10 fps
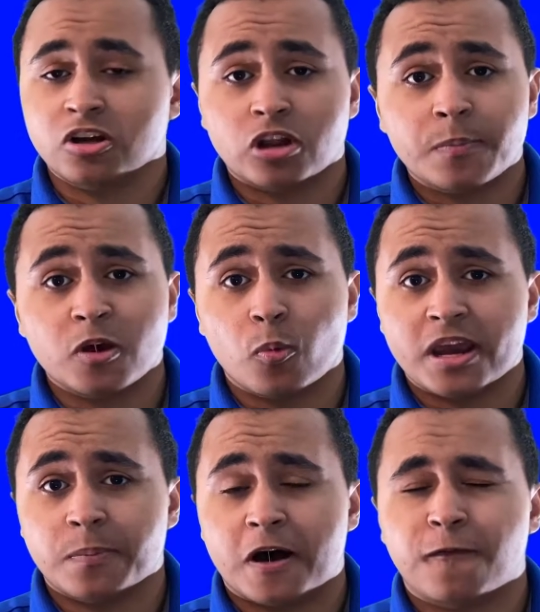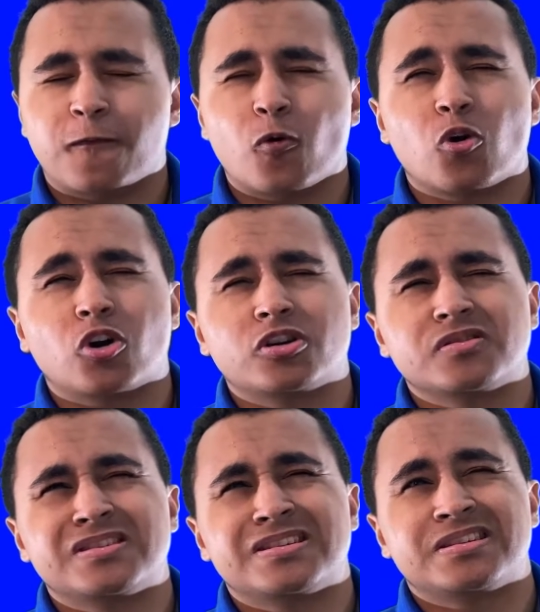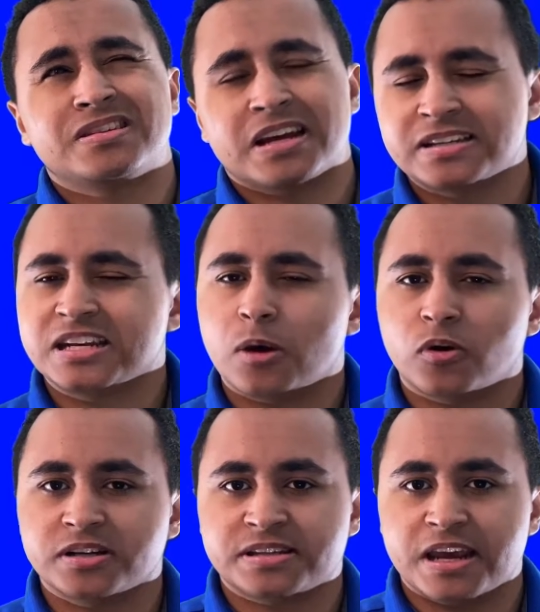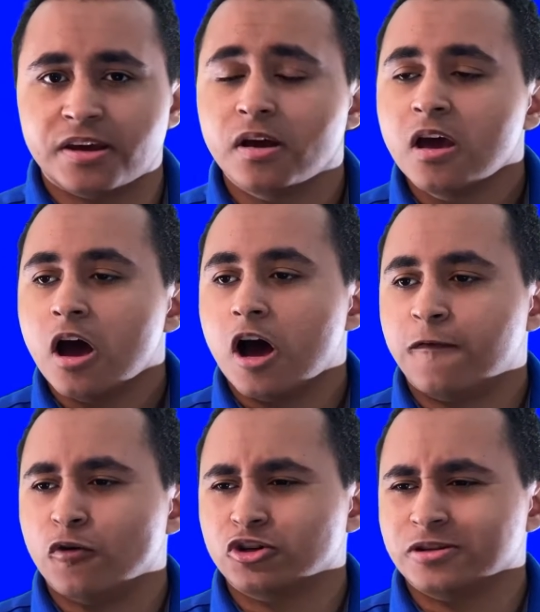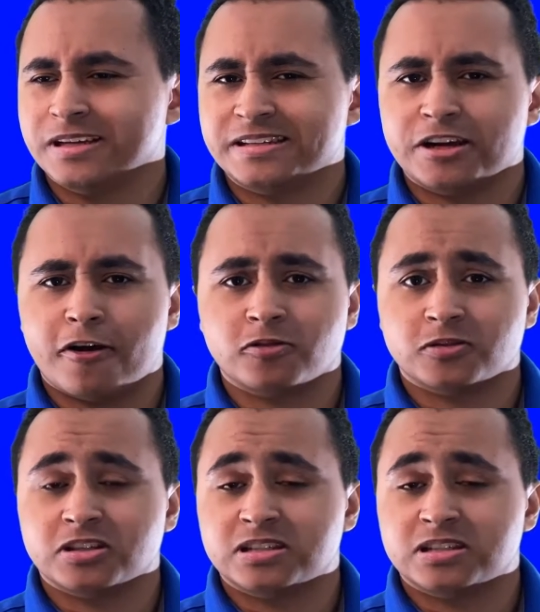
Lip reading: Columbia weighed about 460, I want to say. 460 grams, which is